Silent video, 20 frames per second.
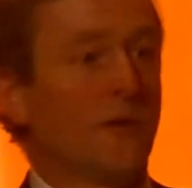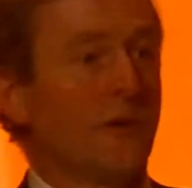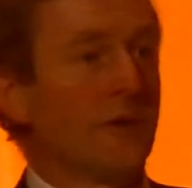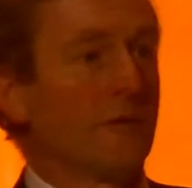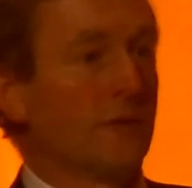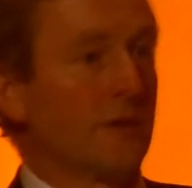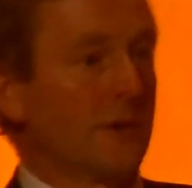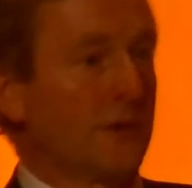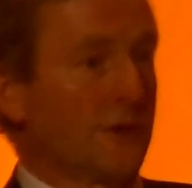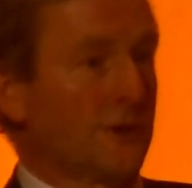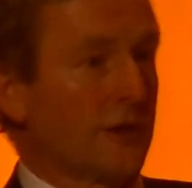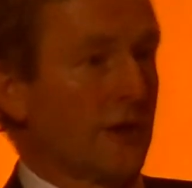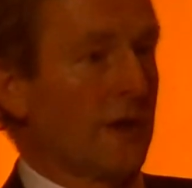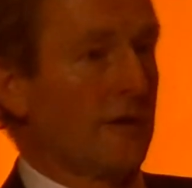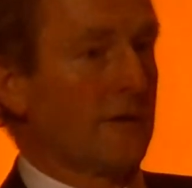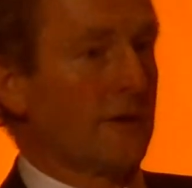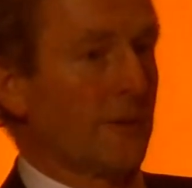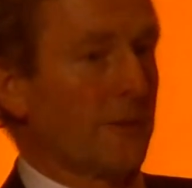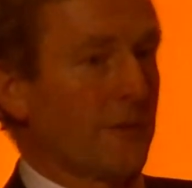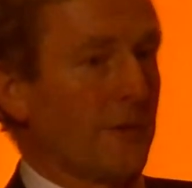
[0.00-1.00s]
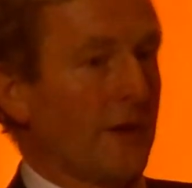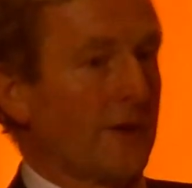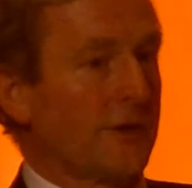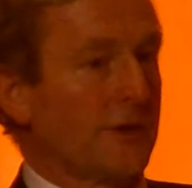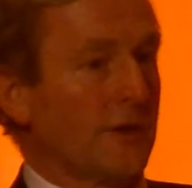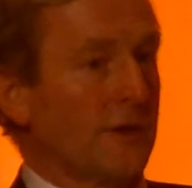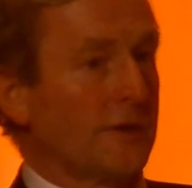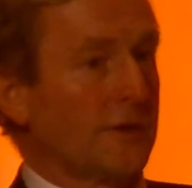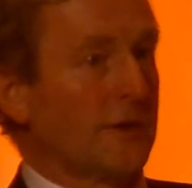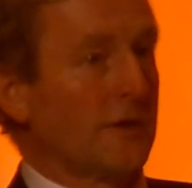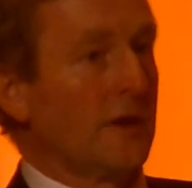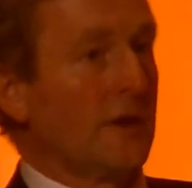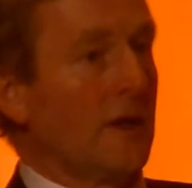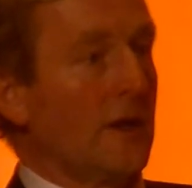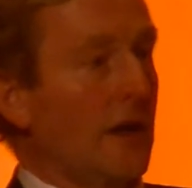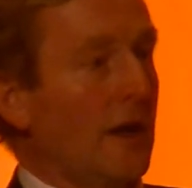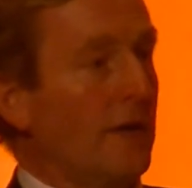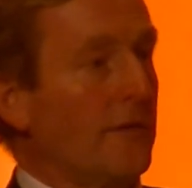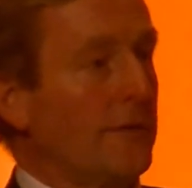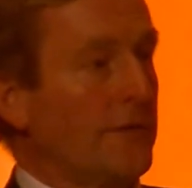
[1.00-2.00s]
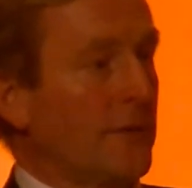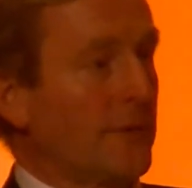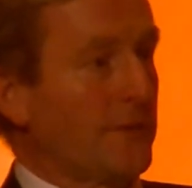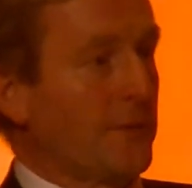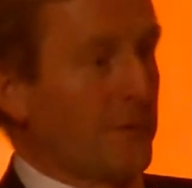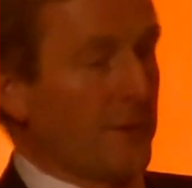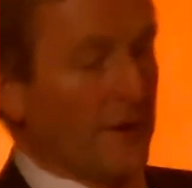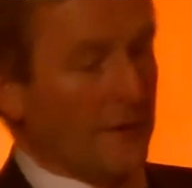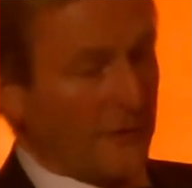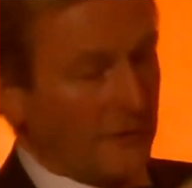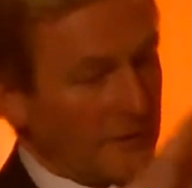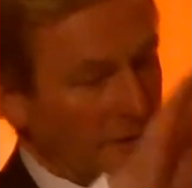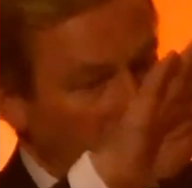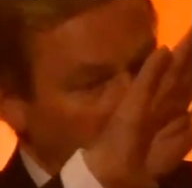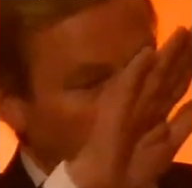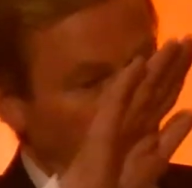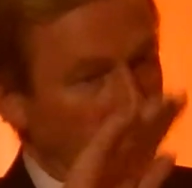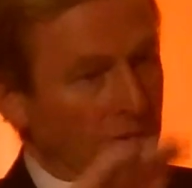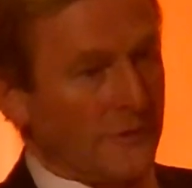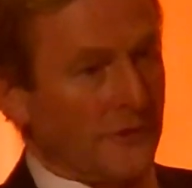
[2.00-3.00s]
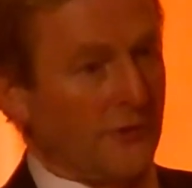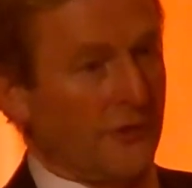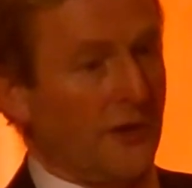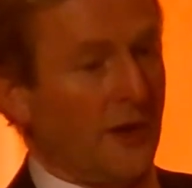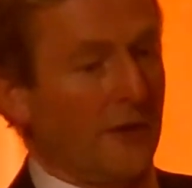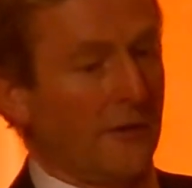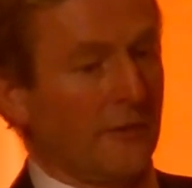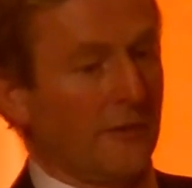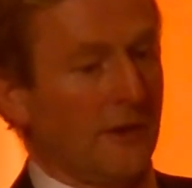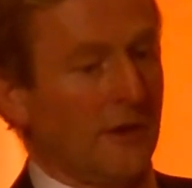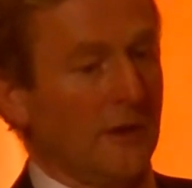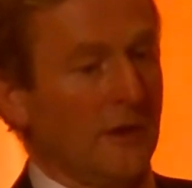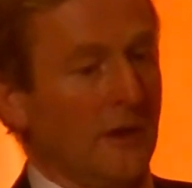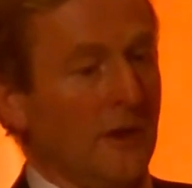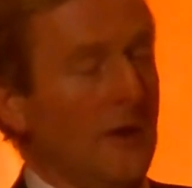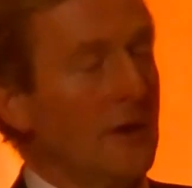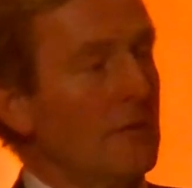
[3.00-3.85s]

when we start the process of the presidency on the 1st of January,